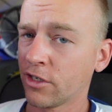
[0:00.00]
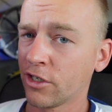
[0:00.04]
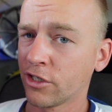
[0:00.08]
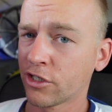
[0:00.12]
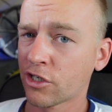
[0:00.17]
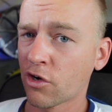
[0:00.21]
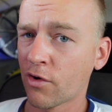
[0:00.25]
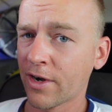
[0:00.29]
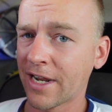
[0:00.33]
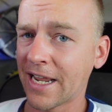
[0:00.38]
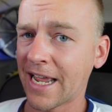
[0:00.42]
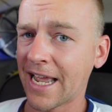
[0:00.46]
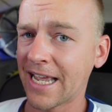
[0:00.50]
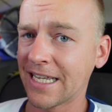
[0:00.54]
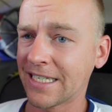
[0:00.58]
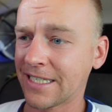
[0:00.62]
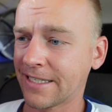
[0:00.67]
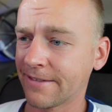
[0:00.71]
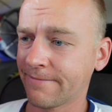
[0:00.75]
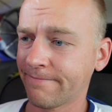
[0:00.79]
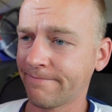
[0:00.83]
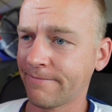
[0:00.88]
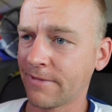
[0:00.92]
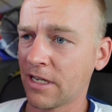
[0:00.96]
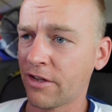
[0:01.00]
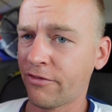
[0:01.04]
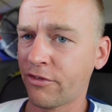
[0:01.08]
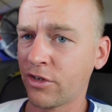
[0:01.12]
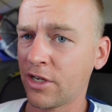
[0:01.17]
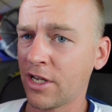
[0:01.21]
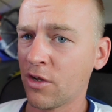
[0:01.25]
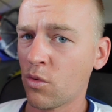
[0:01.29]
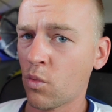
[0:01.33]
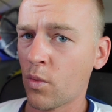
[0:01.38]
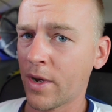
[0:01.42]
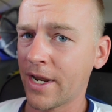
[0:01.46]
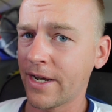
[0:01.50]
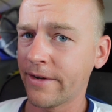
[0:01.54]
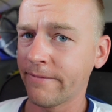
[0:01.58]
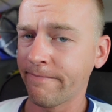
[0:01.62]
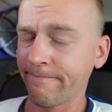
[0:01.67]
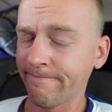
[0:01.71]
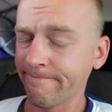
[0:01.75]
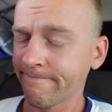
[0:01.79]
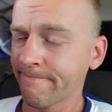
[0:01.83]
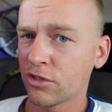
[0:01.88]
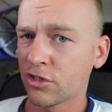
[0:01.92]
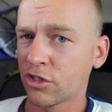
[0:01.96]
Sorry guys, if you didn't win,
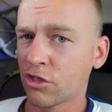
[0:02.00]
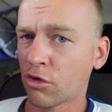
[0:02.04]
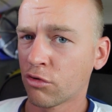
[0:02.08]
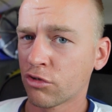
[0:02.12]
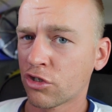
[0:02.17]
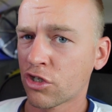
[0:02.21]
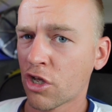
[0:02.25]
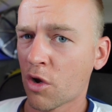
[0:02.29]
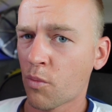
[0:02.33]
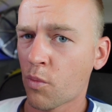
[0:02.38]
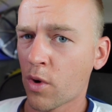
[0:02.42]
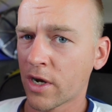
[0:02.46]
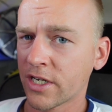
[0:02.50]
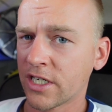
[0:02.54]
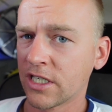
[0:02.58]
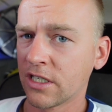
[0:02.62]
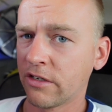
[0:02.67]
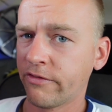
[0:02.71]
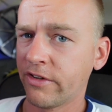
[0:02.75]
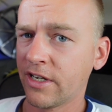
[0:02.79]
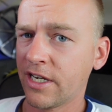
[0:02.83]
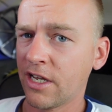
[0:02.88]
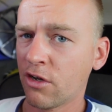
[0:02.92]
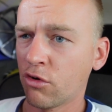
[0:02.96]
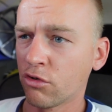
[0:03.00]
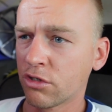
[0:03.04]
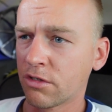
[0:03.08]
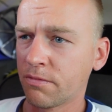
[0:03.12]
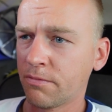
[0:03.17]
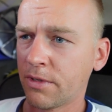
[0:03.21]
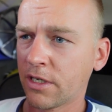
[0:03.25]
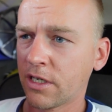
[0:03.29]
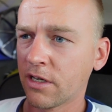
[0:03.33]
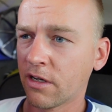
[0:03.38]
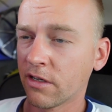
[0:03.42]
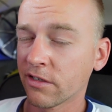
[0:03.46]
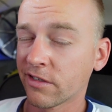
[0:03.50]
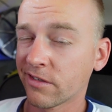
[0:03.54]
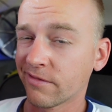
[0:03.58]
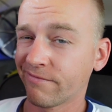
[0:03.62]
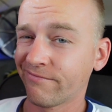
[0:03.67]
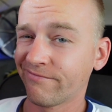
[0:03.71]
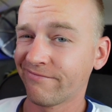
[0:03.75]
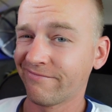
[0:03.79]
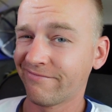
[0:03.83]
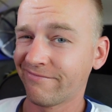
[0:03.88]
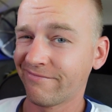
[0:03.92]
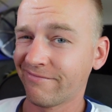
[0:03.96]
don't stop watching the videos because
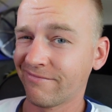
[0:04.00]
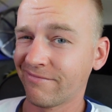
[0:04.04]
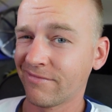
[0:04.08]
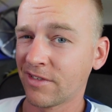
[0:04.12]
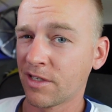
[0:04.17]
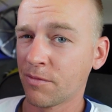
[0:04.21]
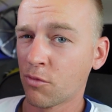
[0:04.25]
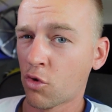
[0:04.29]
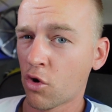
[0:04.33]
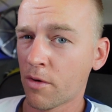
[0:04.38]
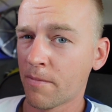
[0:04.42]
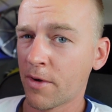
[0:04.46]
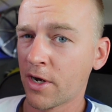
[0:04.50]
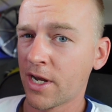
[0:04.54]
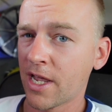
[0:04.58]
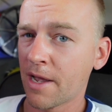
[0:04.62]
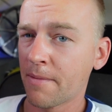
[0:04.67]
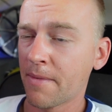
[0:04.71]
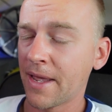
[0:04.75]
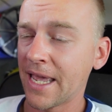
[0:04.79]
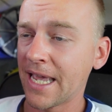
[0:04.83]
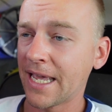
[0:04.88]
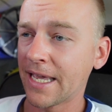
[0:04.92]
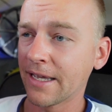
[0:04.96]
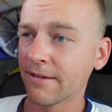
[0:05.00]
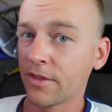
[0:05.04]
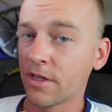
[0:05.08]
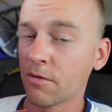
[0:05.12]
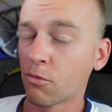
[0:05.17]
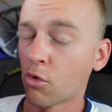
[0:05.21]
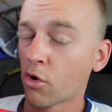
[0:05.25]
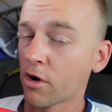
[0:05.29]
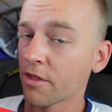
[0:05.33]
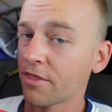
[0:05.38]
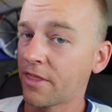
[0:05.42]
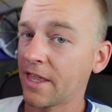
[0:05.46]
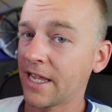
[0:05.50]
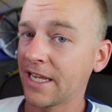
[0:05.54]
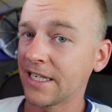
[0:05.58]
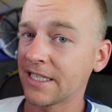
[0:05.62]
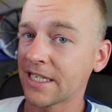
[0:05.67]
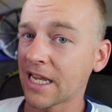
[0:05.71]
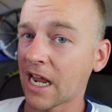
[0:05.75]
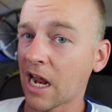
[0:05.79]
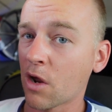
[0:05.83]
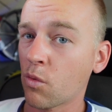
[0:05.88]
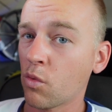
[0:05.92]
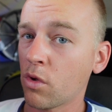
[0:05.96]
the more money I make, the more
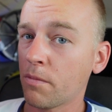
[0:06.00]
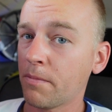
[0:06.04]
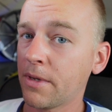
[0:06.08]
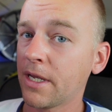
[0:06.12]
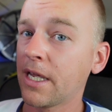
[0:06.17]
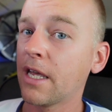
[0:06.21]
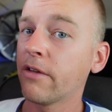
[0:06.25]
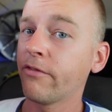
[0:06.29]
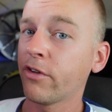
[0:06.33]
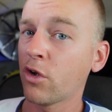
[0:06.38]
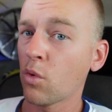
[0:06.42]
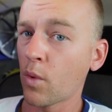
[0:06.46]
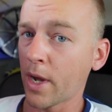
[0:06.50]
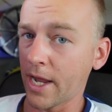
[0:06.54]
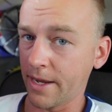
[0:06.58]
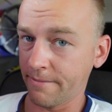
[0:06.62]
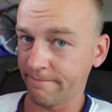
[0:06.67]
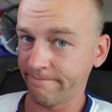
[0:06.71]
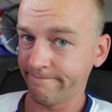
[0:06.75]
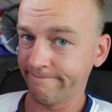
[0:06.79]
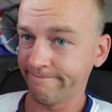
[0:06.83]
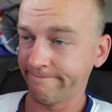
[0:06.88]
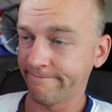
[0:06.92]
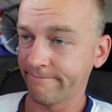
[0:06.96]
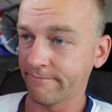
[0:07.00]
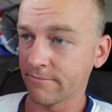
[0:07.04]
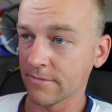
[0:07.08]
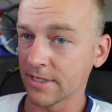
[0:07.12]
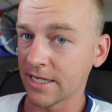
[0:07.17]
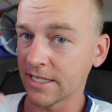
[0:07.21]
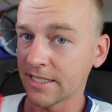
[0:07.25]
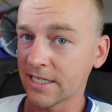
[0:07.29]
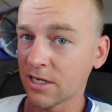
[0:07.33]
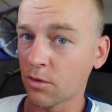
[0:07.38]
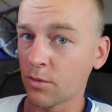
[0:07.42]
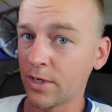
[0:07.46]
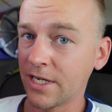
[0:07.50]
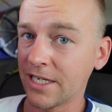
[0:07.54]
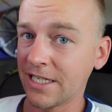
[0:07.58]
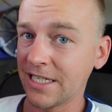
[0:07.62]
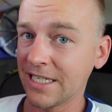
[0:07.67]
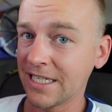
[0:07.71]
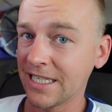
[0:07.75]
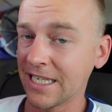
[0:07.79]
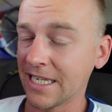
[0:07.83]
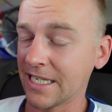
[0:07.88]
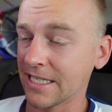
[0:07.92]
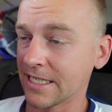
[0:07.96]
things I will be giving away. And that's how
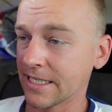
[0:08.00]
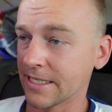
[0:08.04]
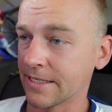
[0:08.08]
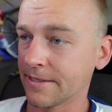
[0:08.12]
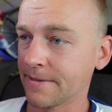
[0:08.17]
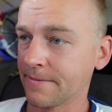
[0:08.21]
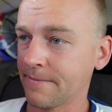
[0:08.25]
easy it is.